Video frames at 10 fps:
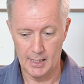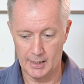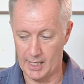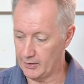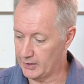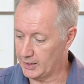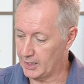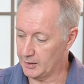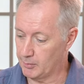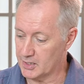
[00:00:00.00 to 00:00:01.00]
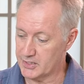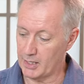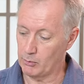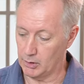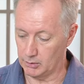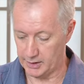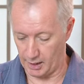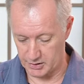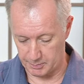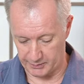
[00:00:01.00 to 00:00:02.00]
Now, you might say, well, you
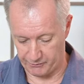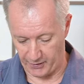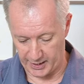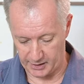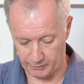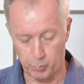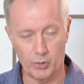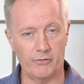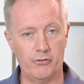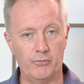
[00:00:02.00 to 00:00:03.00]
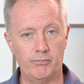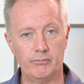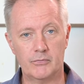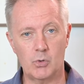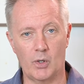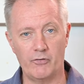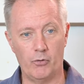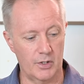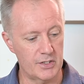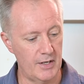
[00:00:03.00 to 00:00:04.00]
know, it's a bit funny you bought a
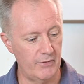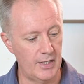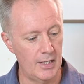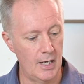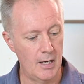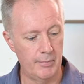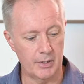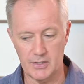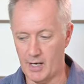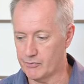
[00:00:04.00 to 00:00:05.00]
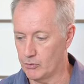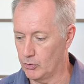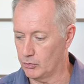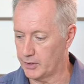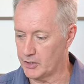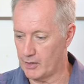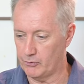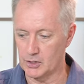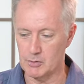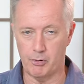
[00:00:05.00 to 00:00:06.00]
24-70, because after all, don't you have
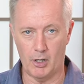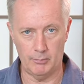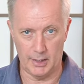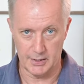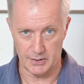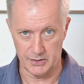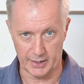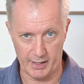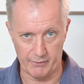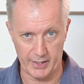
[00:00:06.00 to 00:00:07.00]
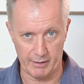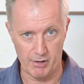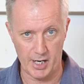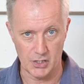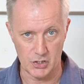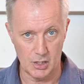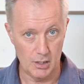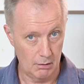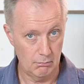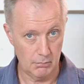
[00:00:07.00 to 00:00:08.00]
all these prime lenses that cover that range?
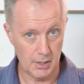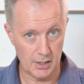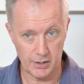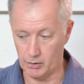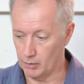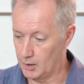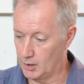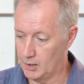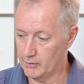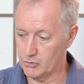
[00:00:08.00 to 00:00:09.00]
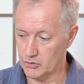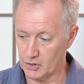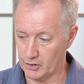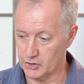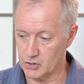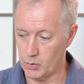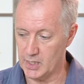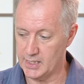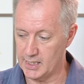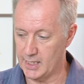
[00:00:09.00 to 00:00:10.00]
Yeah, I do. Of course, I've got the
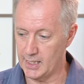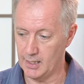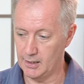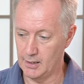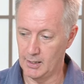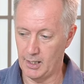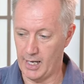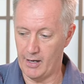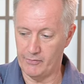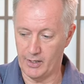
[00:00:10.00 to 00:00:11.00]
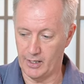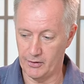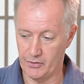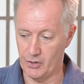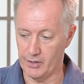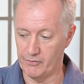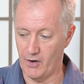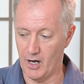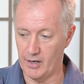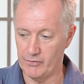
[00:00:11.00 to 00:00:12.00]
20 here, I have a
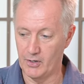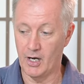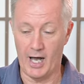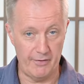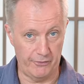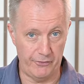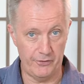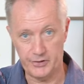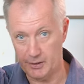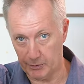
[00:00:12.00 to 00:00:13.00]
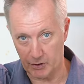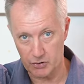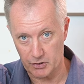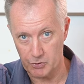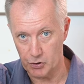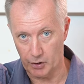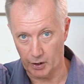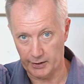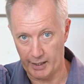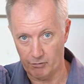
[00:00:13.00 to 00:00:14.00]
35, I have a 50, but of course I'm shooting
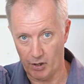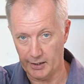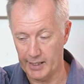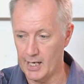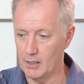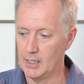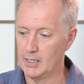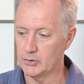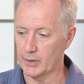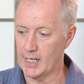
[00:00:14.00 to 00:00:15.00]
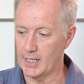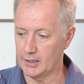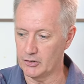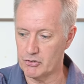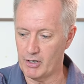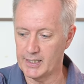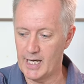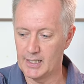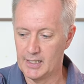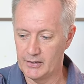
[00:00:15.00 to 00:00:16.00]
on that right now, so I can't illustrate
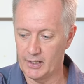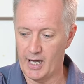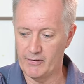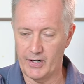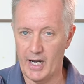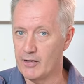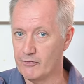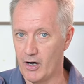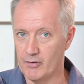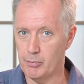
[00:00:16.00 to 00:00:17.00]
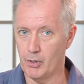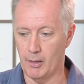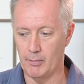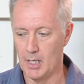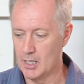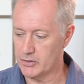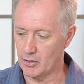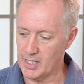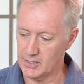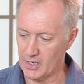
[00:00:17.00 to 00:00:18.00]
that. Then I have an 85 prime. So
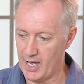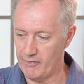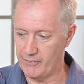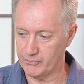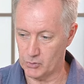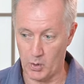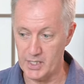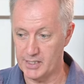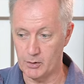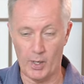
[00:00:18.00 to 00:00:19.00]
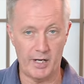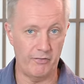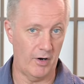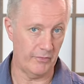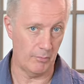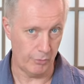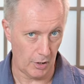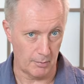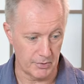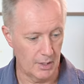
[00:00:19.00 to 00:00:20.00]
yes, I have 20-85 in
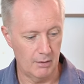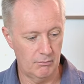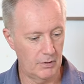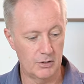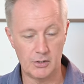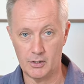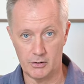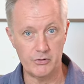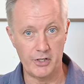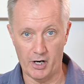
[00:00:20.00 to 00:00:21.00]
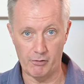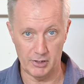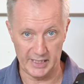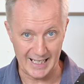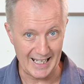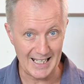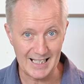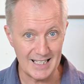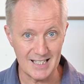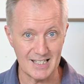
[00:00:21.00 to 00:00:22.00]
primes. Did I really
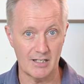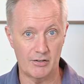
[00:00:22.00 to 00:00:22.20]
need this?